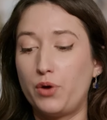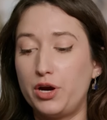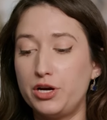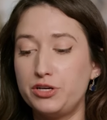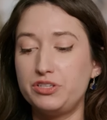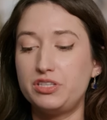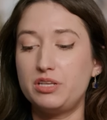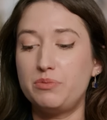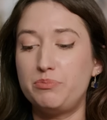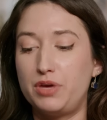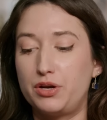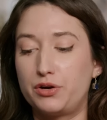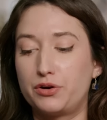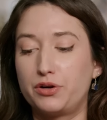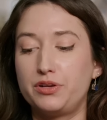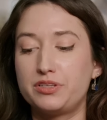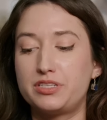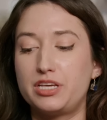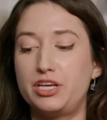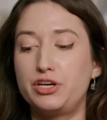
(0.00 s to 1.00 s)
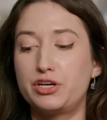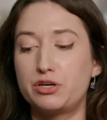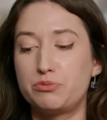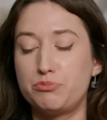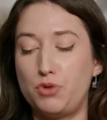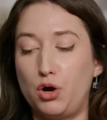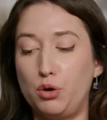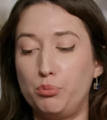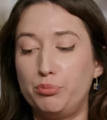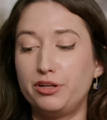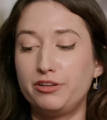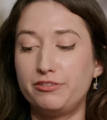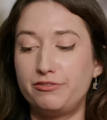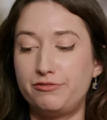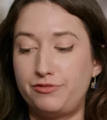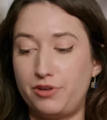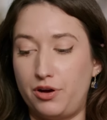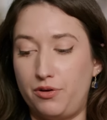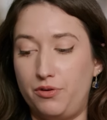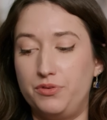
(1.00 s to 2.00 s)
where do the minerals in your mobile
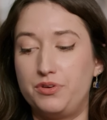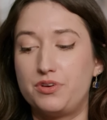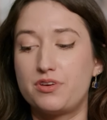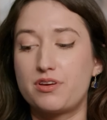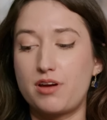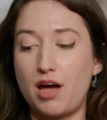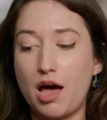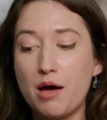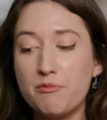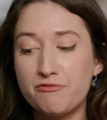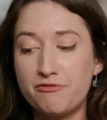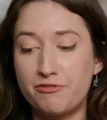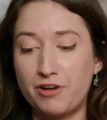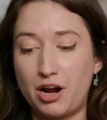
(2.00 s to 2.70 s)
phone come